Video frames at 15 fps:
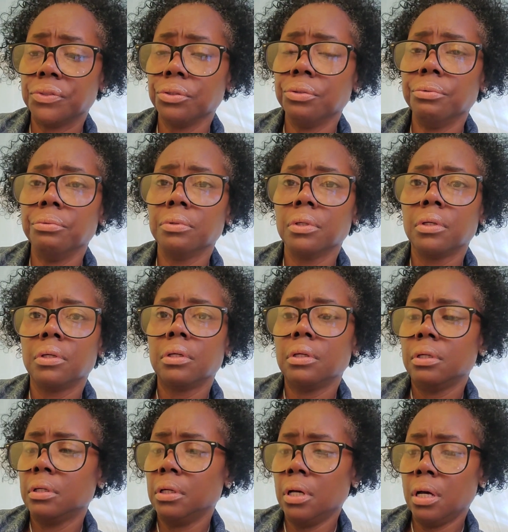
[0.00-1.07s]
So
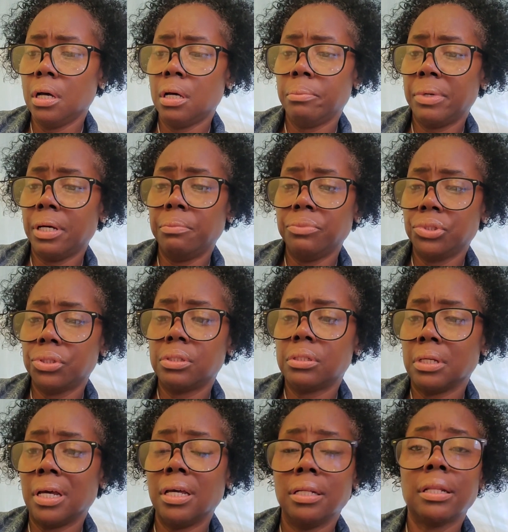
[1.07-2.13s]
um, I'm
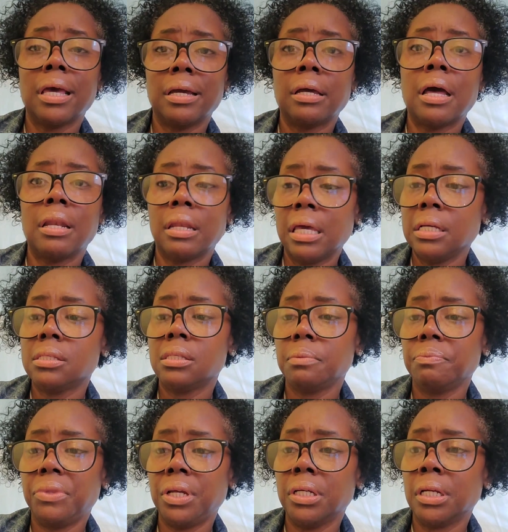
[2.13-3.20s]
just, I like, I like
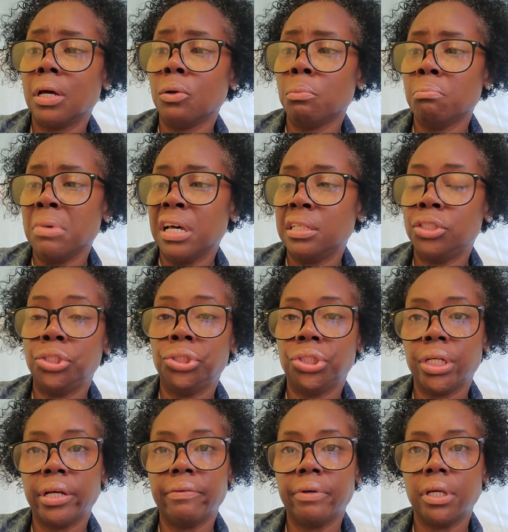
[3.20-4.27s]
something and I don't mind
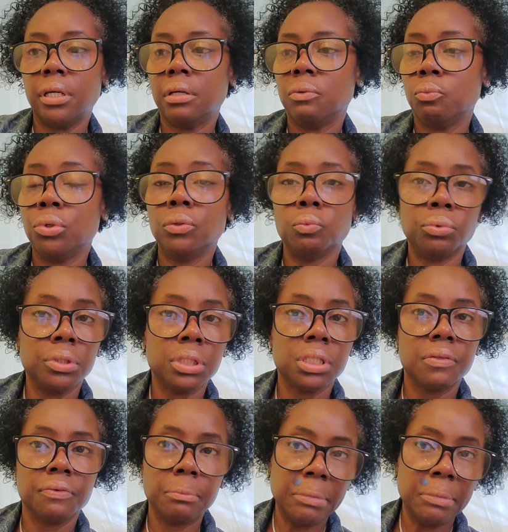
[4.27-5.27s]
sharing what works for